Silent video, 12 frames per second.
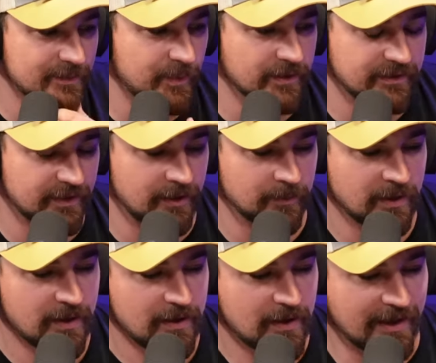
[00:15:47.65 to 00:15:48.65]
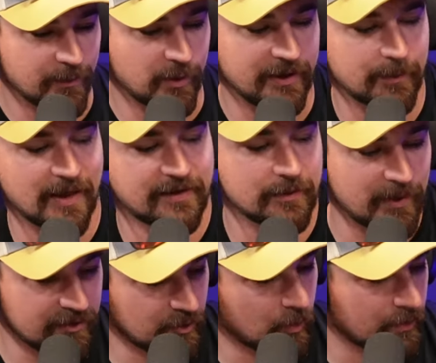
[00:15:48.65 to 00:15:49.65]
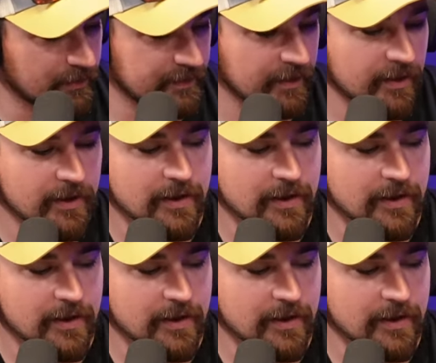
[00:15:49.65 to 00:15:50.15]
but um, I did want to get back to the major orders.